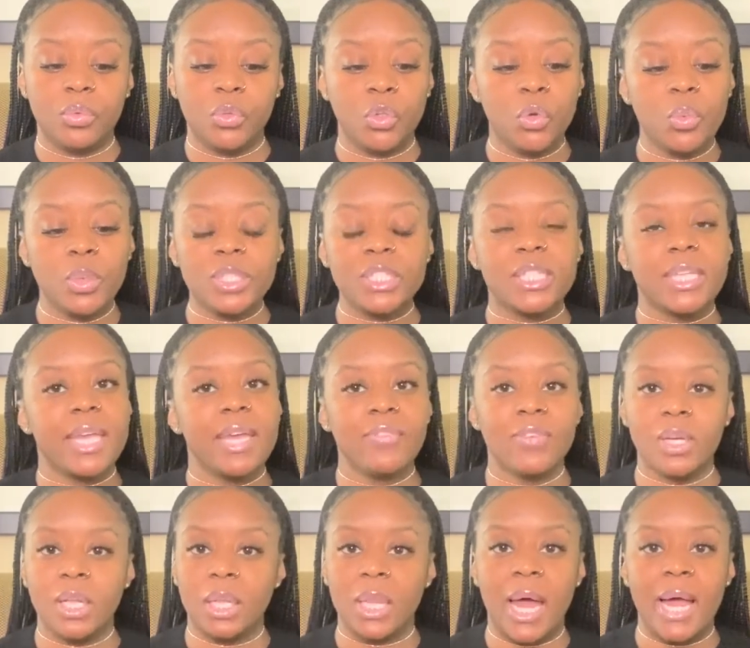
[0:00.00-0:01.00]
was
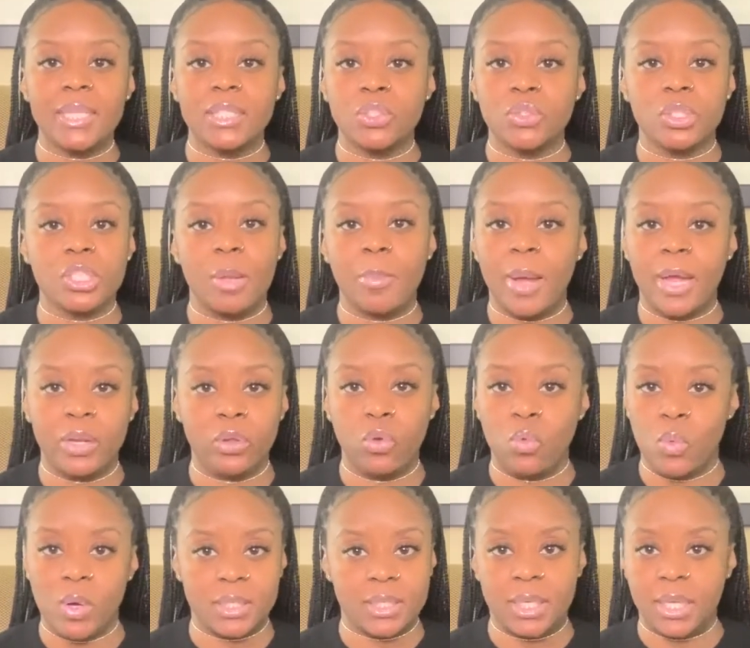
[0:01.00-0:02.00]
given a lot to somebody who
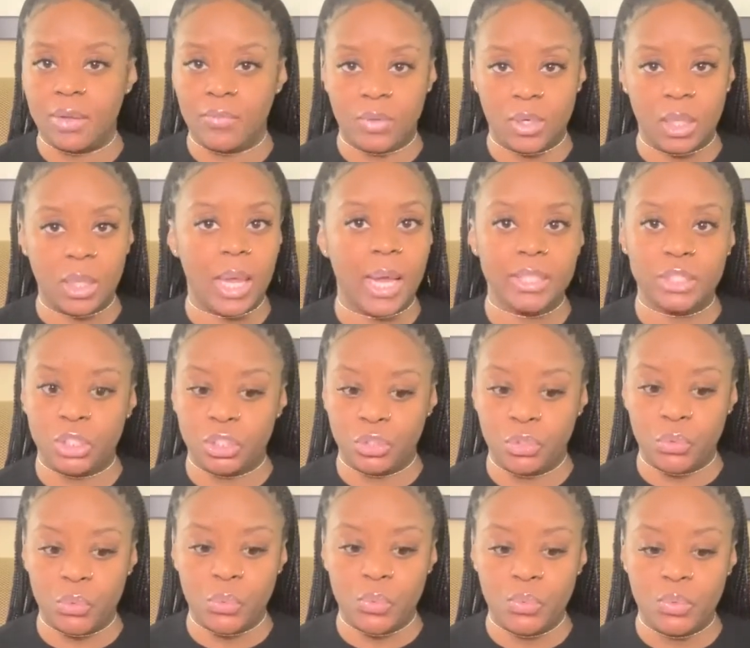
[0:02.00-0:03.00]
wasn't given a lot to
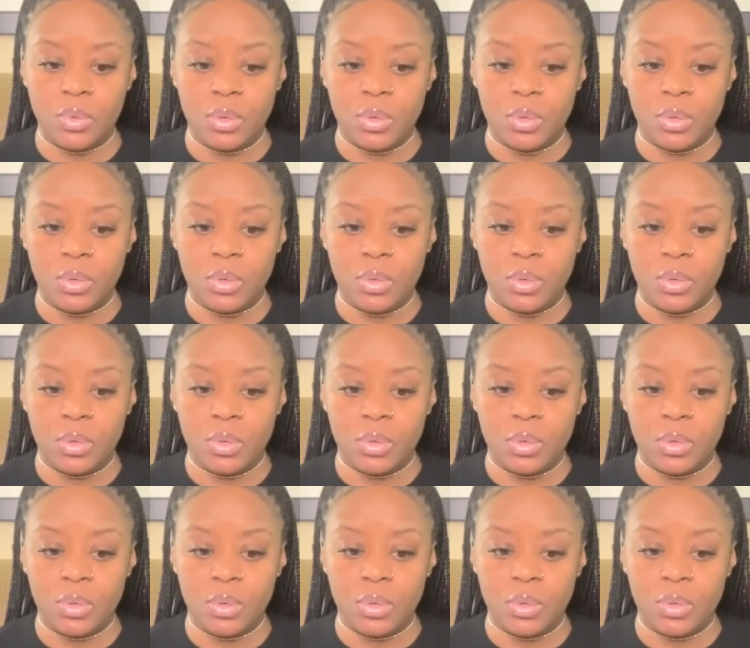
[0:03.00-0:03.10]
you,